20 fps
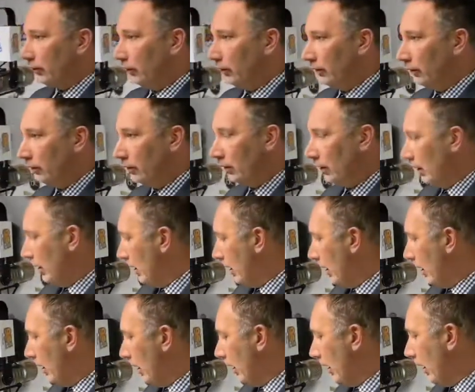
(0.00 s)
Okay, and
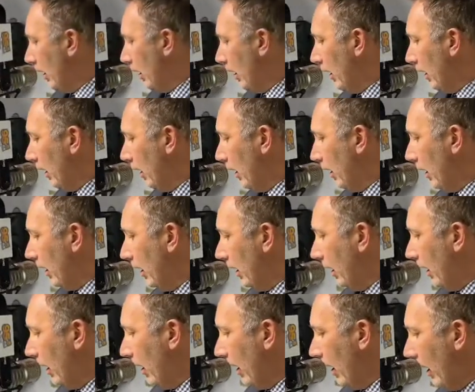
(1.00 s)
how many of those 7 did
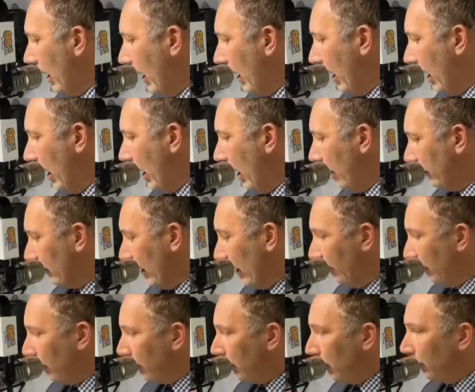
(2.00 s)
you take care of? I've
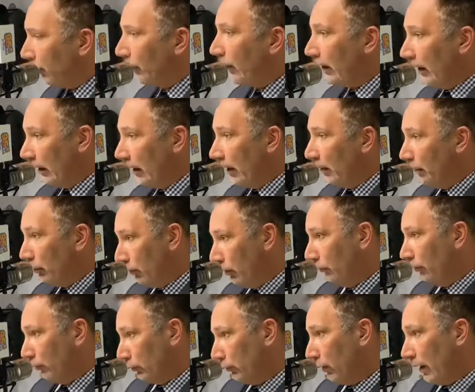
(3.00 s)
got 3
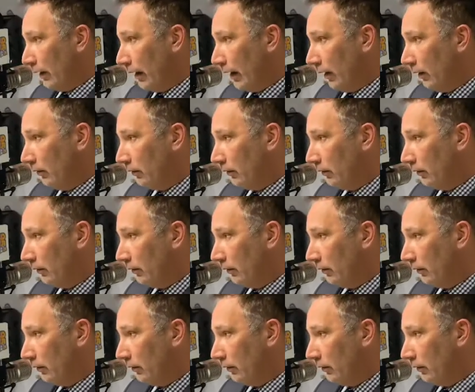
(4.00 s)
approvals right now.